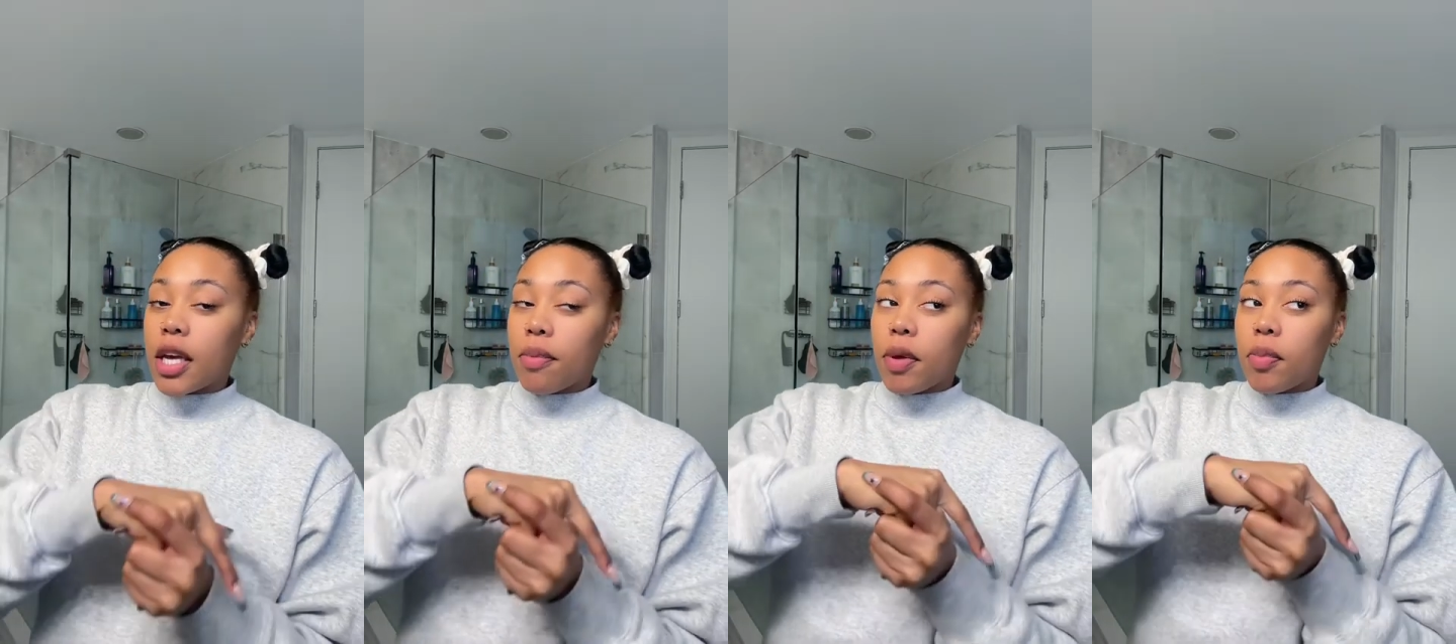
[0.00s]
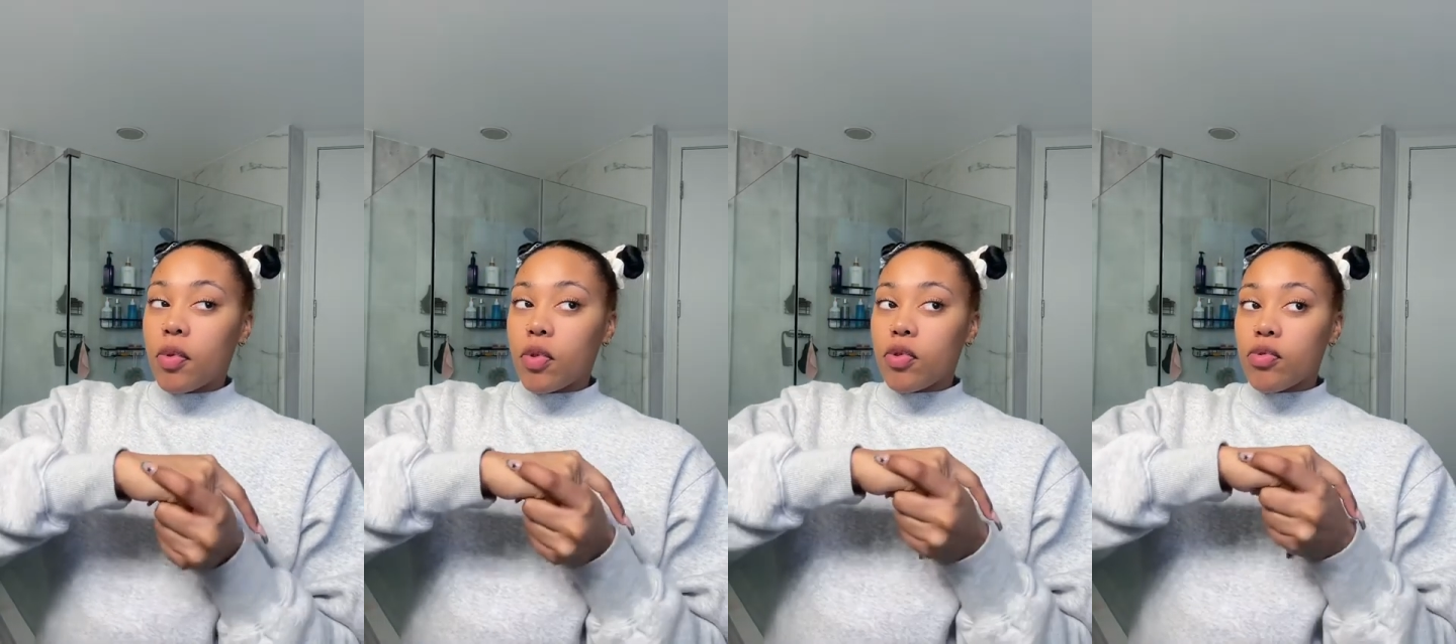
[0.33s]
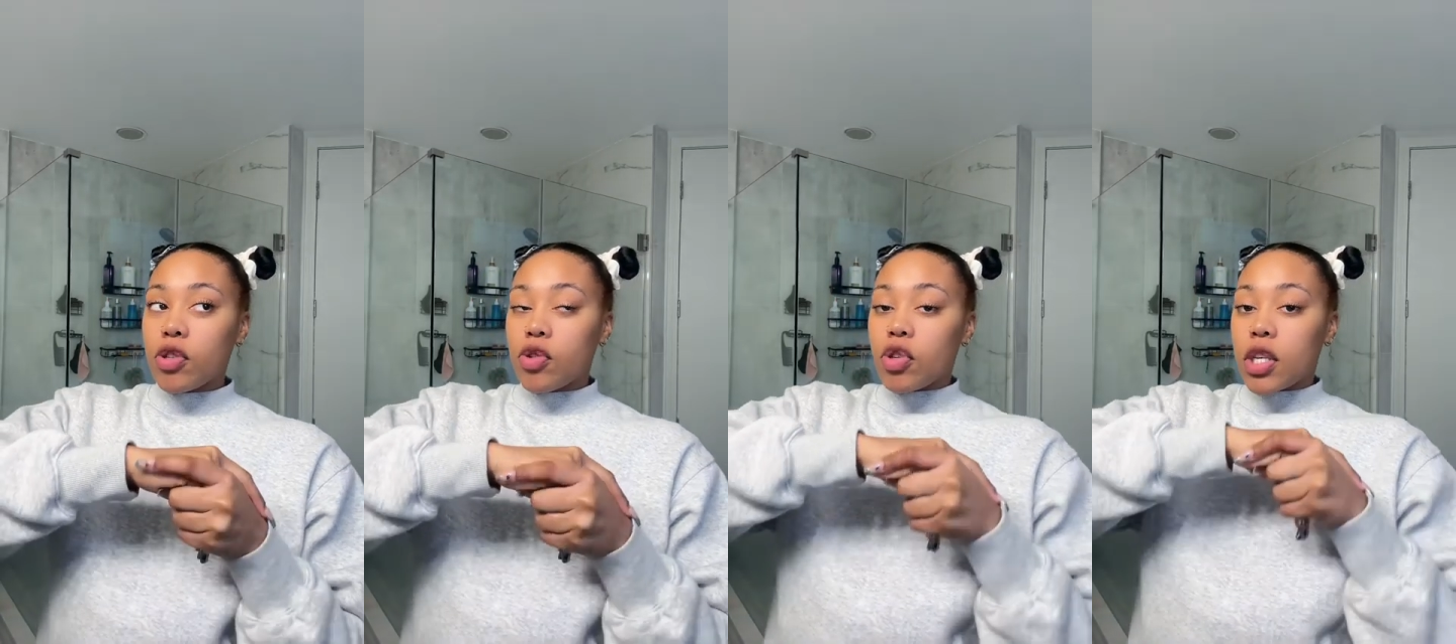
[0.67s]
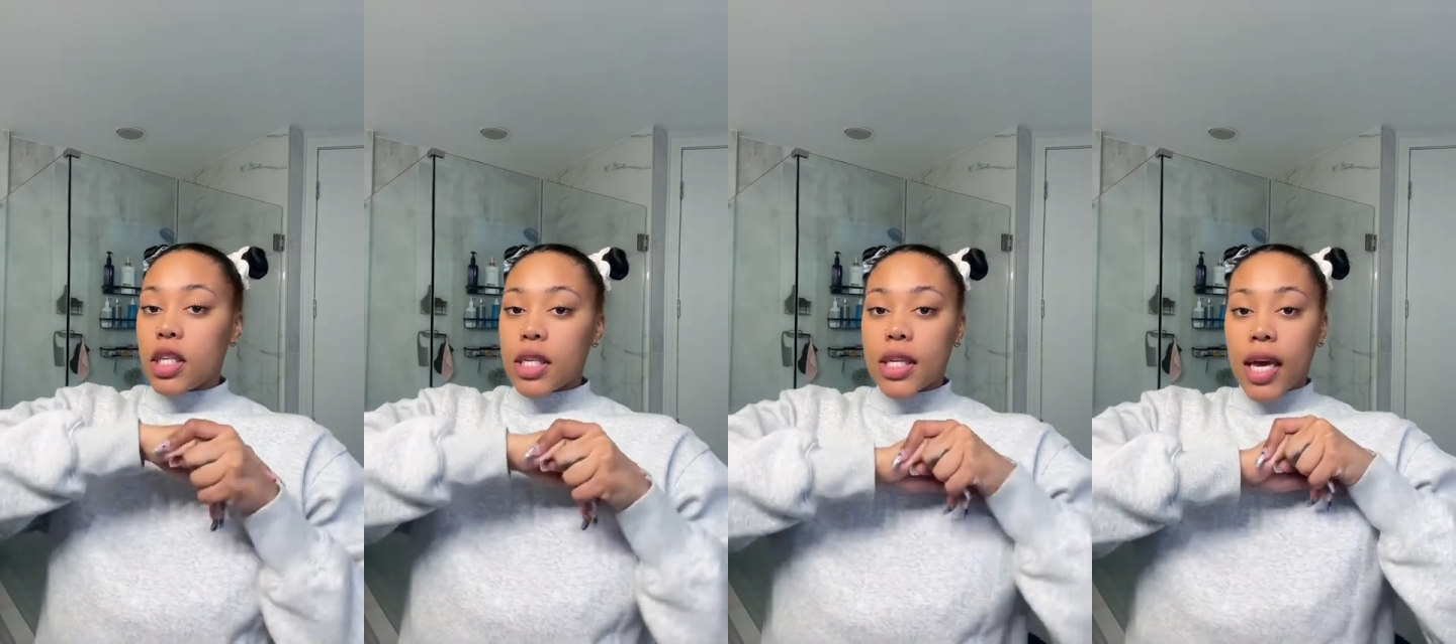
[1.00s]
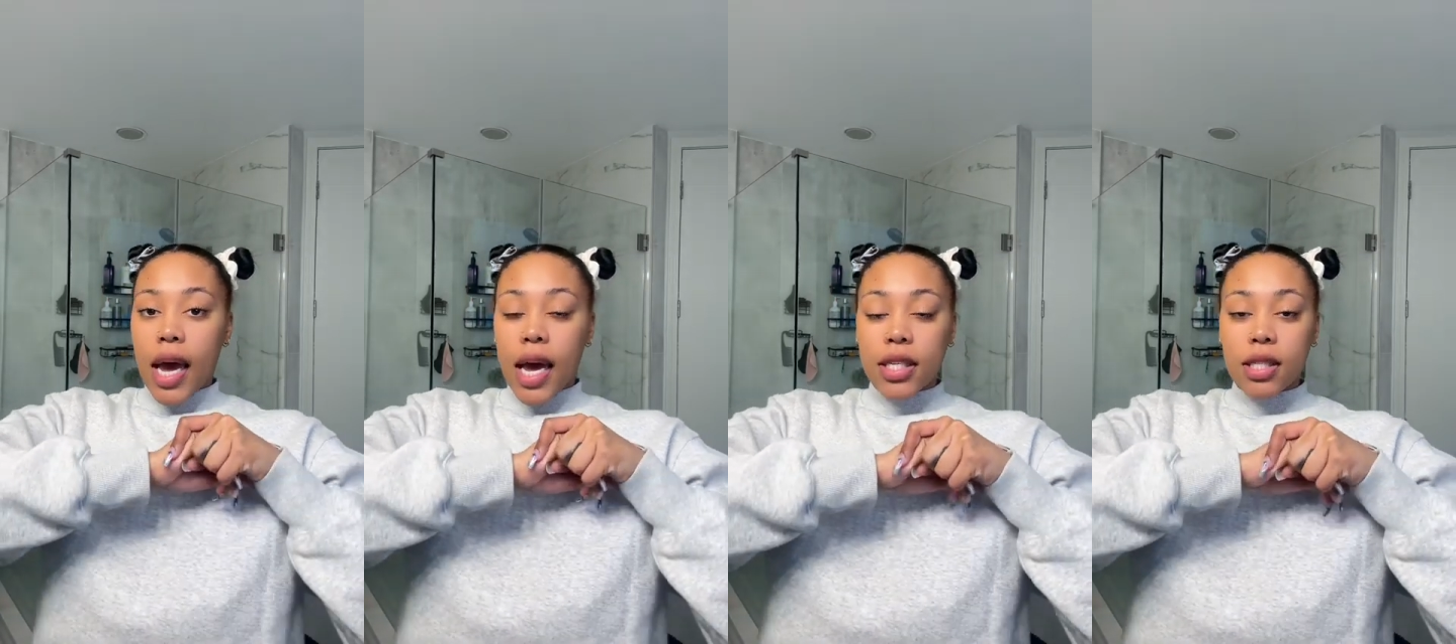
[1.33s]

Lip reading: people usually tend to ask